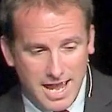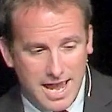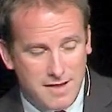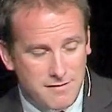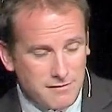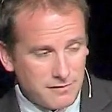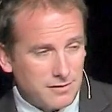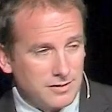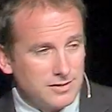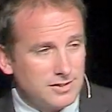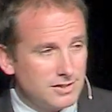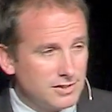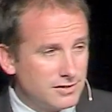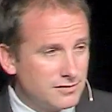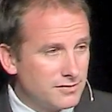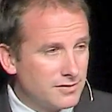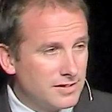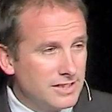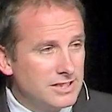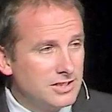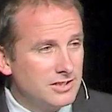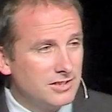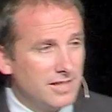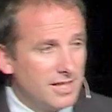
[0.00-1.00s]
eight verses
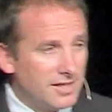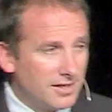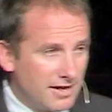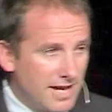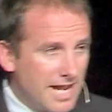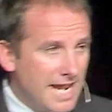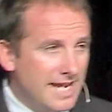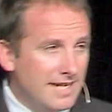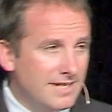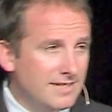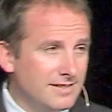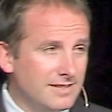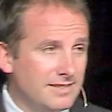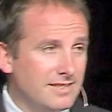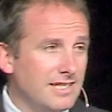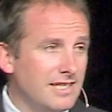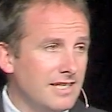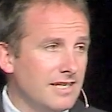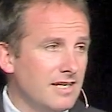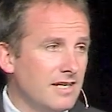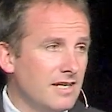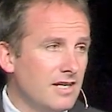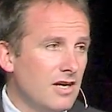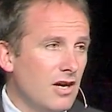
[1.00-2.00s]
for each letter, A to
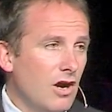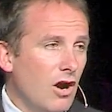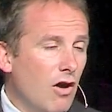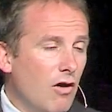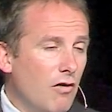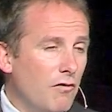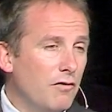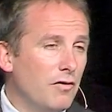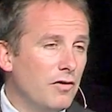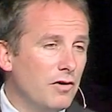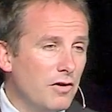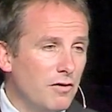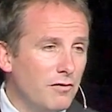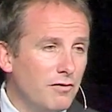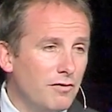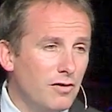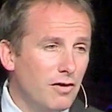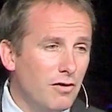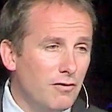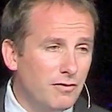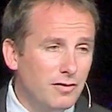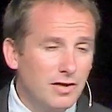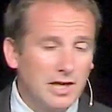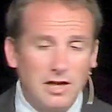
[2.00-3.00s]
Z, over and over
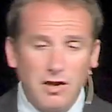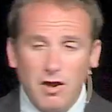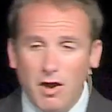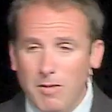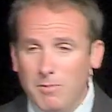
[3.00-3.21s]
and over again.